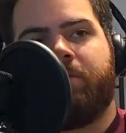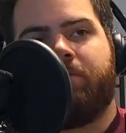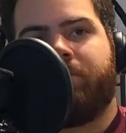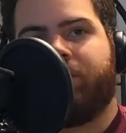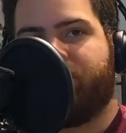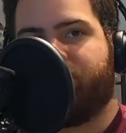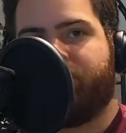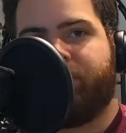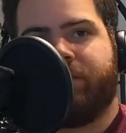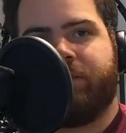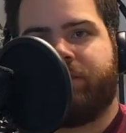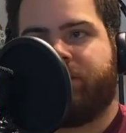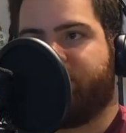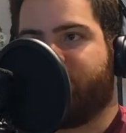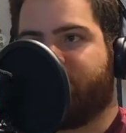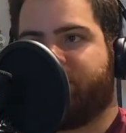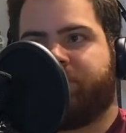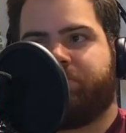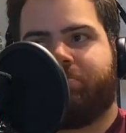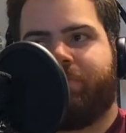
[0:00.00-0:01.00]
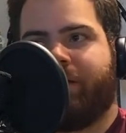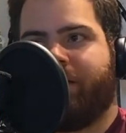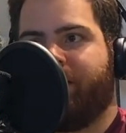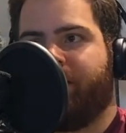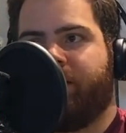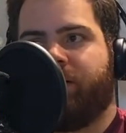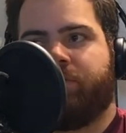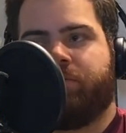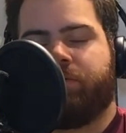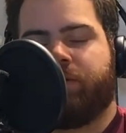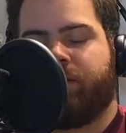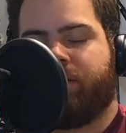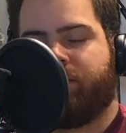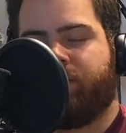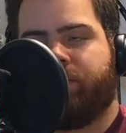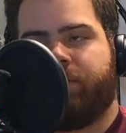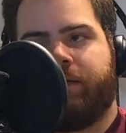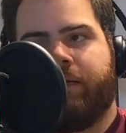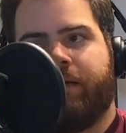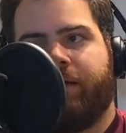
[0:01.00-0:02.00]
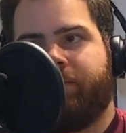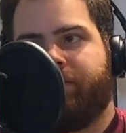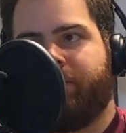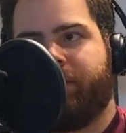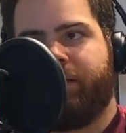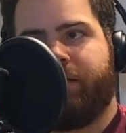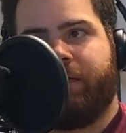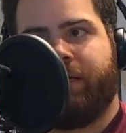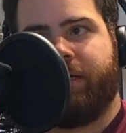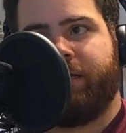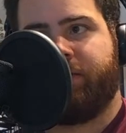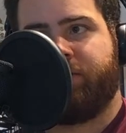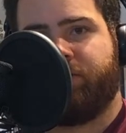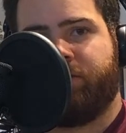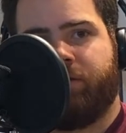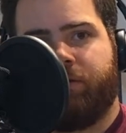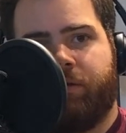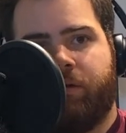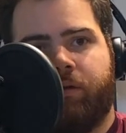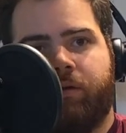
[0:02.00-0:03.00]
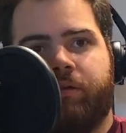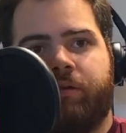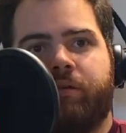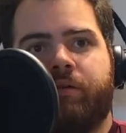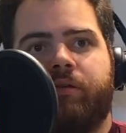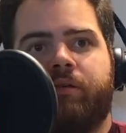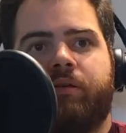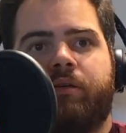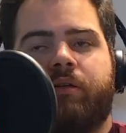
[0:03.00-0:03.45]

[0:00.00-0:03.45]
but we just sped it up. We're like, we can't be engaged no longer.